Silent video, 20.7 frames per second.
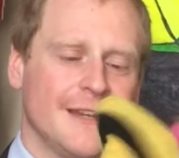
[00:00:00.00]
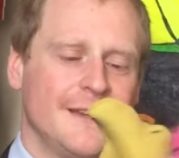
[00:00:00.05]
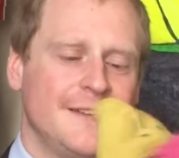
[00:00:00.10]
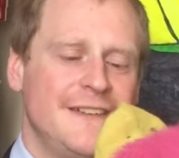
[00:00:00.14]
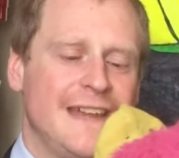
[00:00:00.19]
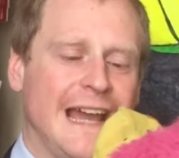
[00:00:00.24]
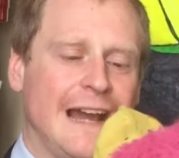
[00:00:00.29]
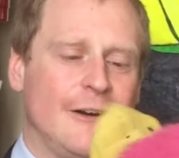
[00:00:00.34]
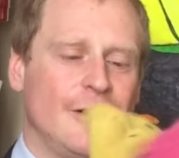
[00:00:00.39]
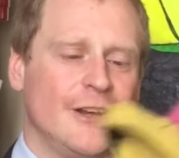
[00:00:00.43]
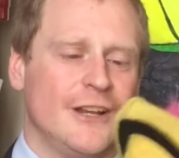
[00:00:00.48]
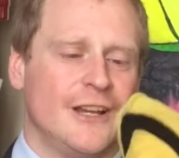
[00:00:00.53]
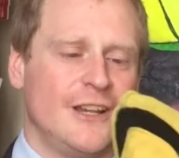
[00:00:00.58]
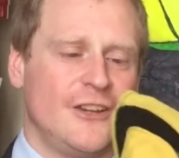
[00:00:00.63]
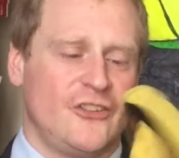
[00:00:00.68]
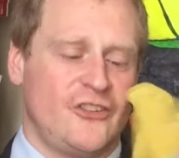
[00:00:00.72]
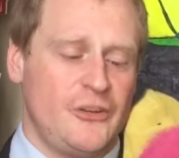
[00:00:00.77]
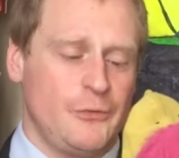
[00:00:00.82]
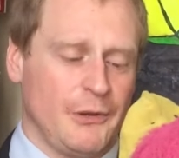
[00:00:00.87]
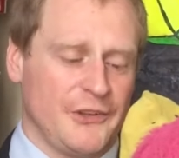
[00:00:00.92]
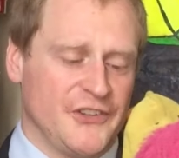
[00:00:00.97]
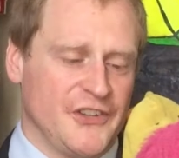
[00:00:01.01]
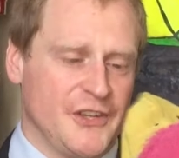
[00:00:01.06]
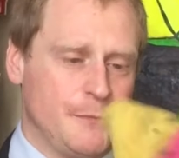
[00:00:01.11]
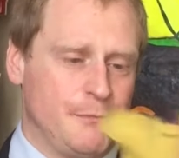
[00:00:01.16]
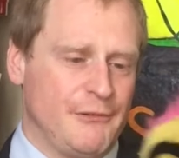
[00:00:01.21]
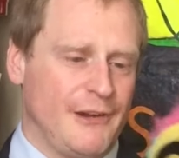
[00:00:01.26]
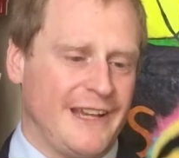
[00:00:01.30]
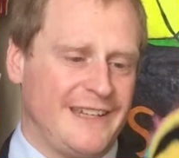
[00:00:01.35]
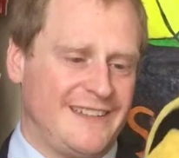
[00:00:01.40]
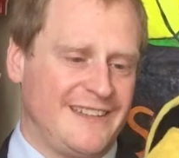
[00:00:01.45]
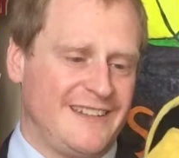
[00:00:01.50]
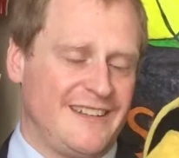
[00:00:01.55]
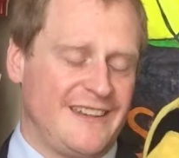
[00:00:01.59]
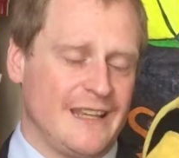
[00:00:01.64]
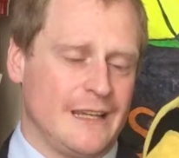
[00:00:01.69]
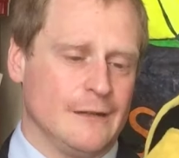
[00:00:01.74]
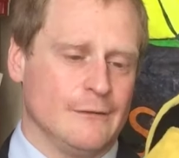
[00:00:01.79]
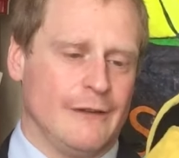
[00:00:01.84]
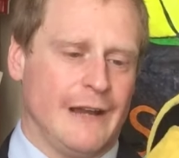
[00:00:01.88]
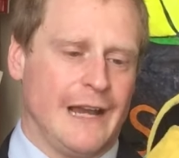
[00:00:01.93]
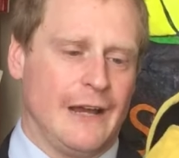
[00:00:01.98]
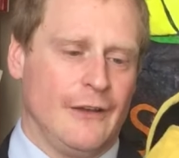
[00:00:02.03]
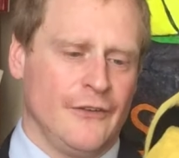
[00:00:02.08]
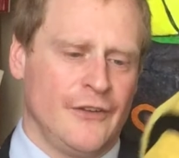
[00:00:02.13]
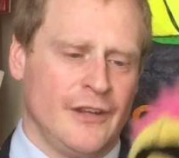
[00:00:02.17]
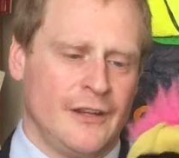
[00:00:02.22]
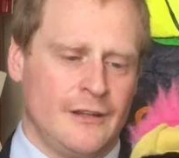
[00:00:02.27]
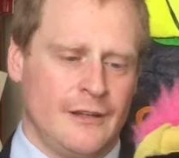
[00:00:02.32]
Now, she wasn't the brightest thing around.